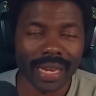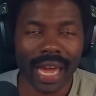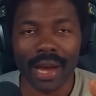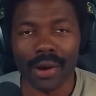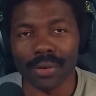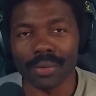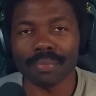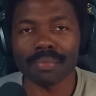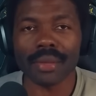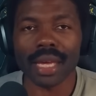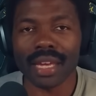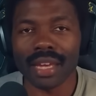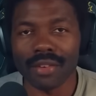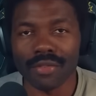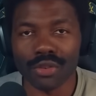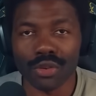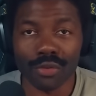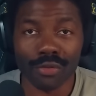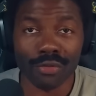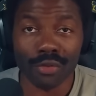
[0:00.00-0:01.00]
Now,
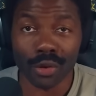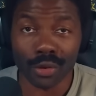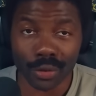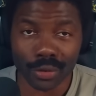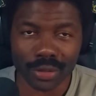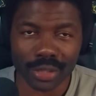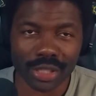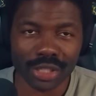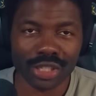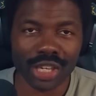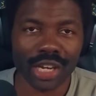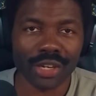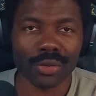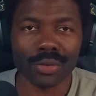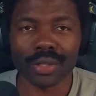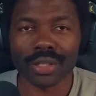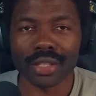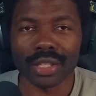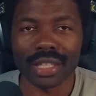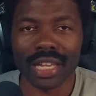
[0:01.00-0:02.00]
if you followed this
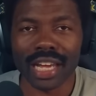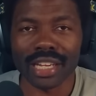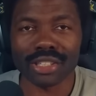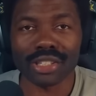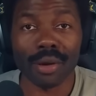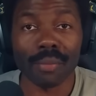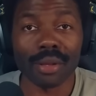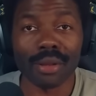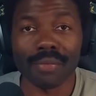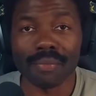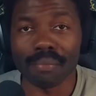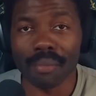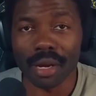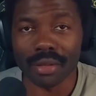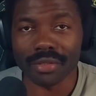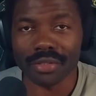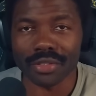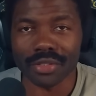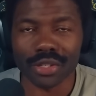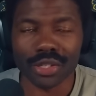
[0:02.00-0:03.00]
channel in the last couple of
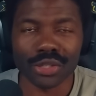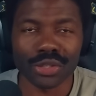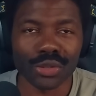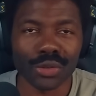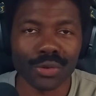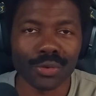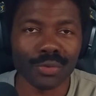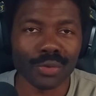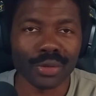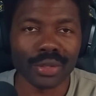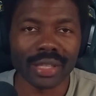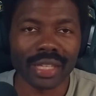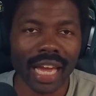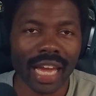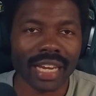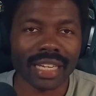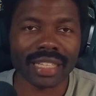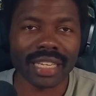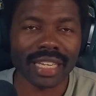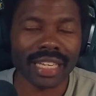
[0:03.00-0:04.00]
months, you would
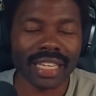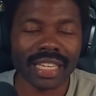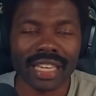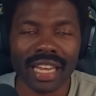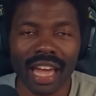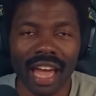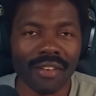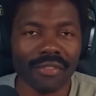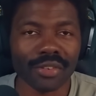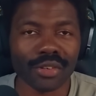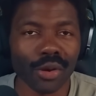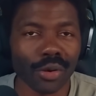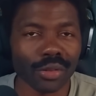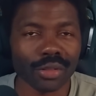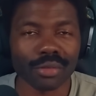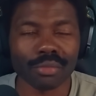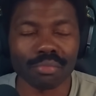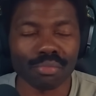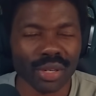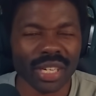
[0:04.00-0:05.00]
likely have
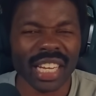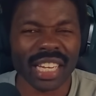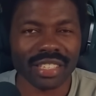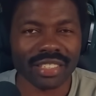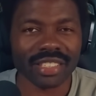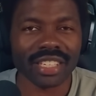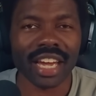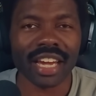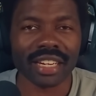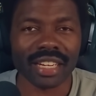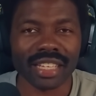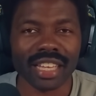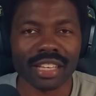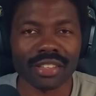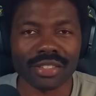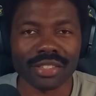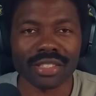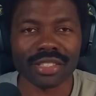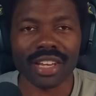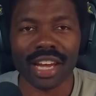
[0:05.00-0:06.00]
gotten pretty excited
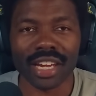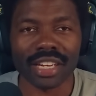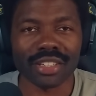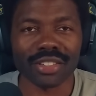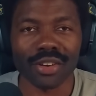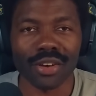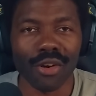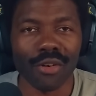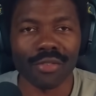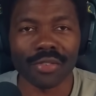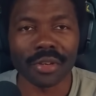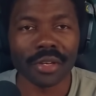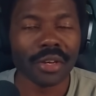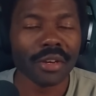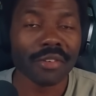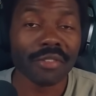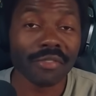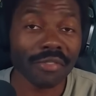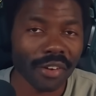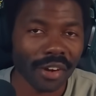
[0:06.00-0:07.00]
at the sight of
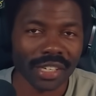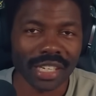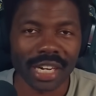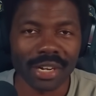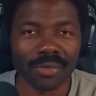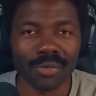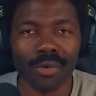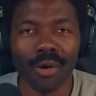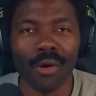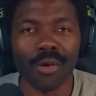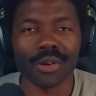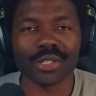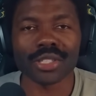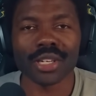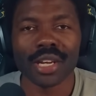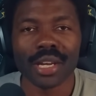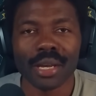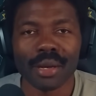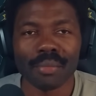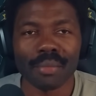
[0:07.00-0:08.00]
funny rocks.
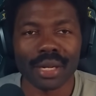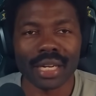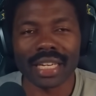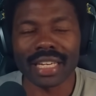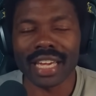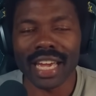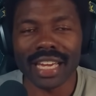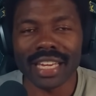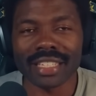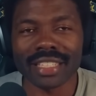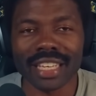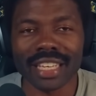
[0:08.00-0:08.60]
But in case